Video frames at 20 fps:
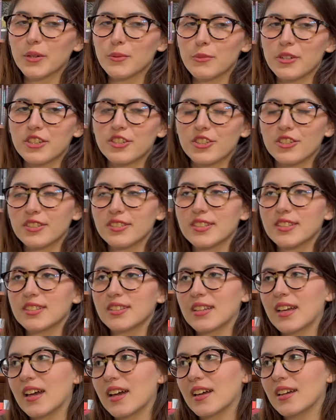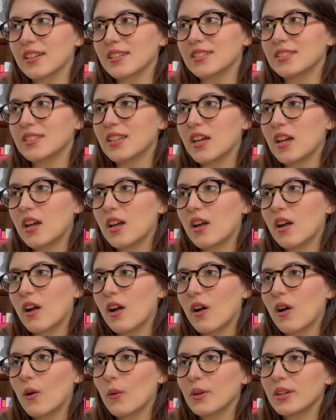Richard says,
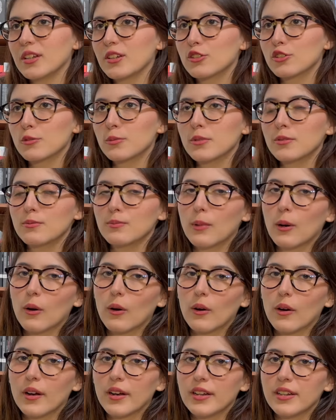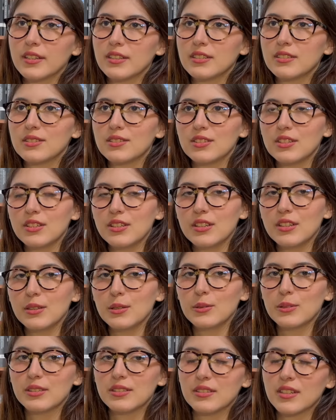oh, in a group of boys, she
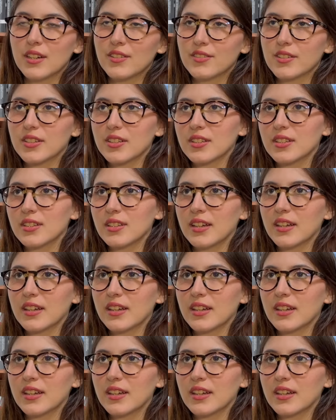was never